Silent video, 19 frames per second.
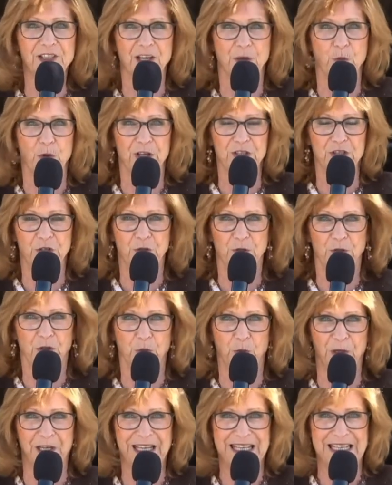at
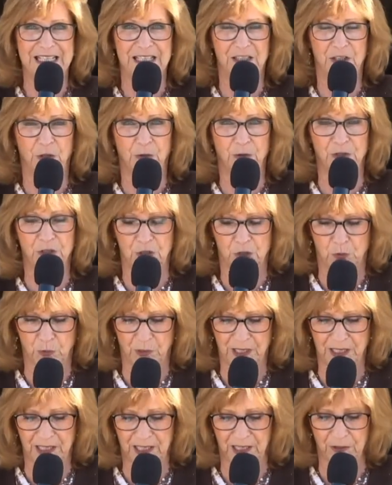123 East 3rd
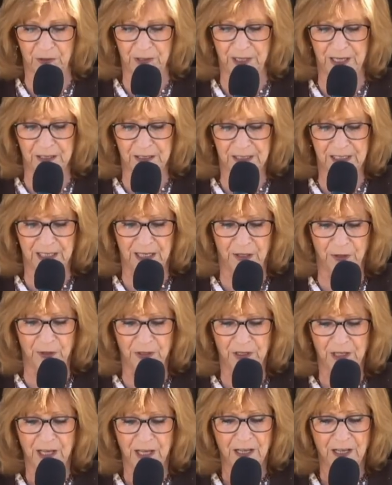Street here in Hale Center.